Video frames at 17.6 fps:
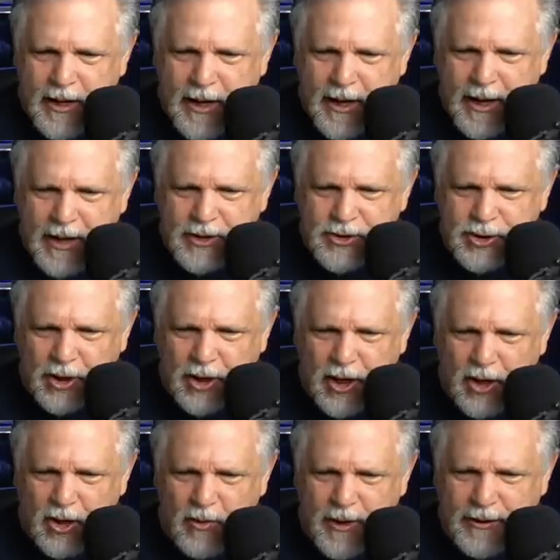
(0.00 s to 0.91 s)

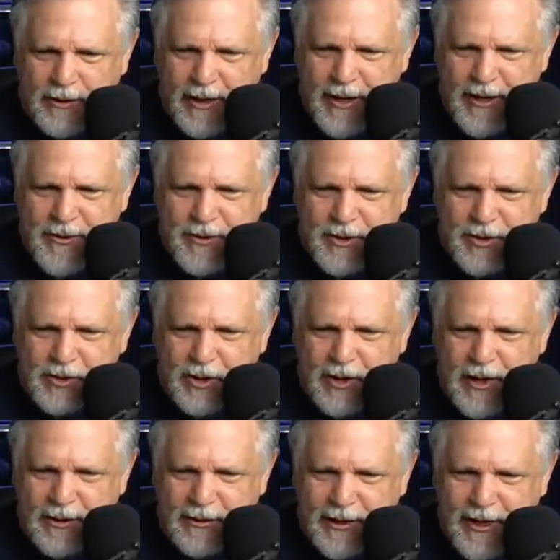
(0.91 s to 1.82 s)
Angelo, and in
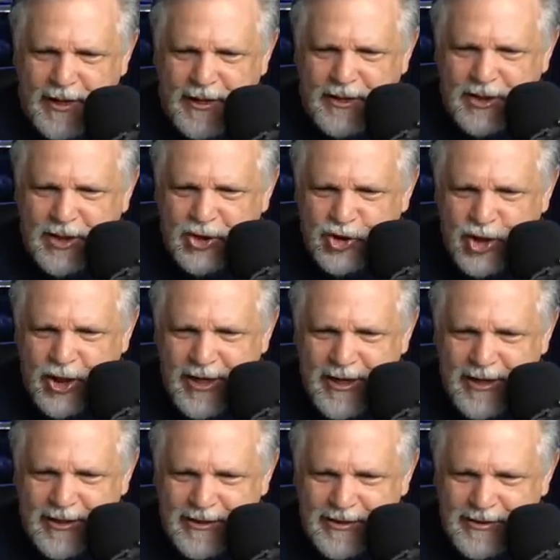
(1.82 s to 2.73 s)
the
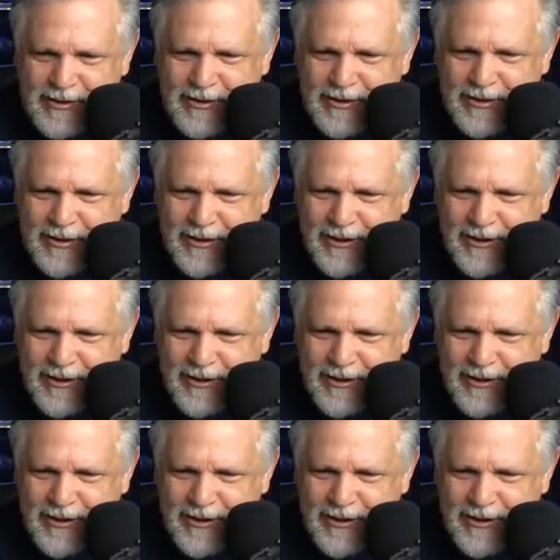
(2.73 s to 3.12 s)
jeans.